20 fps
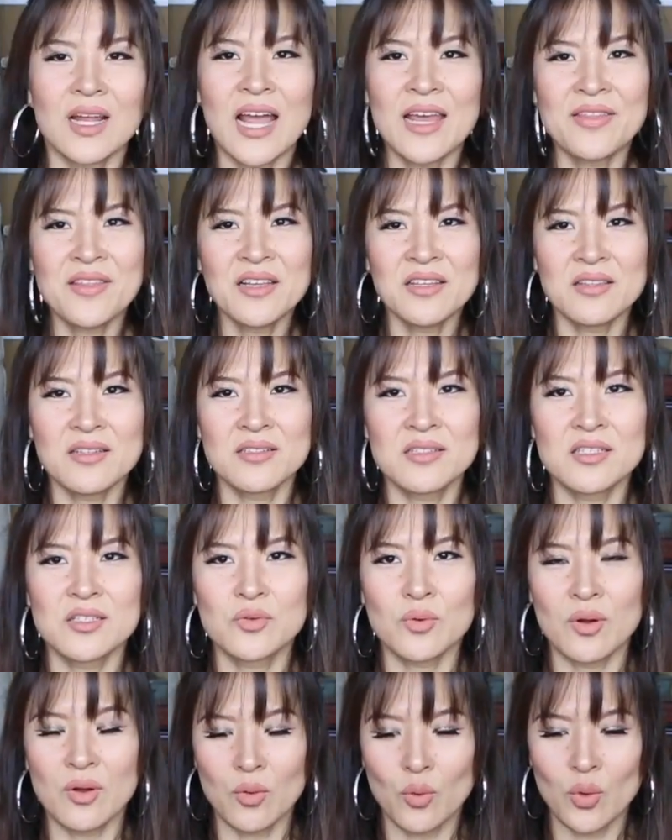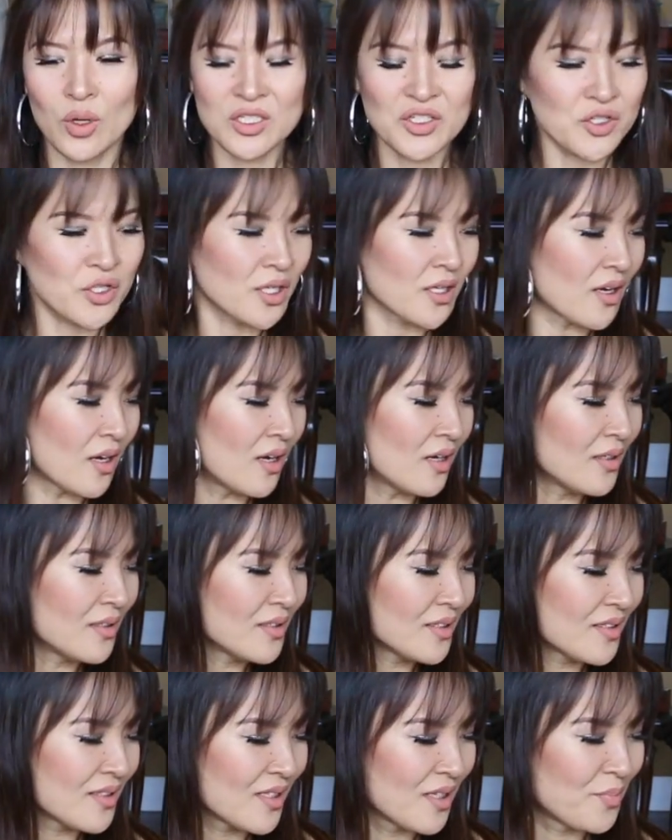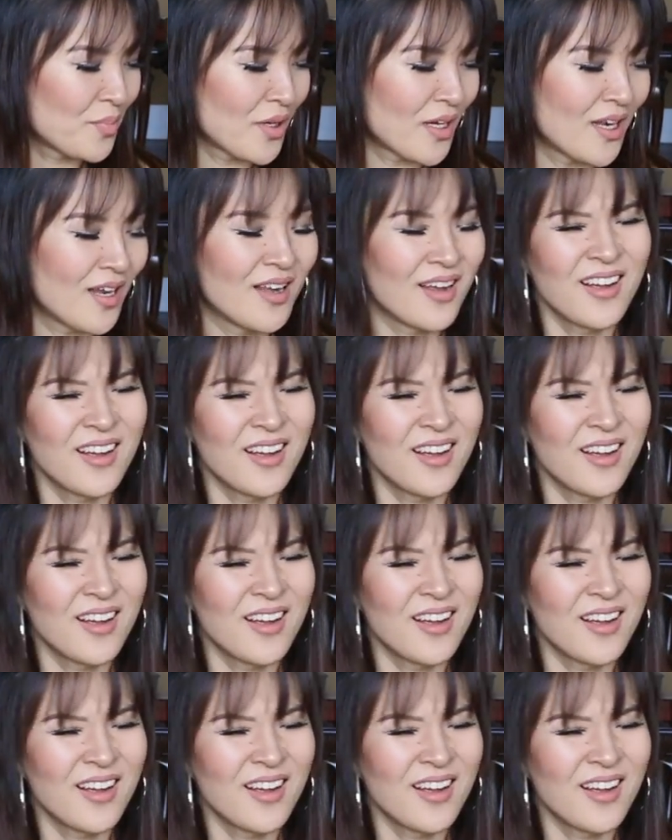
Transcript: I think this is what she does, but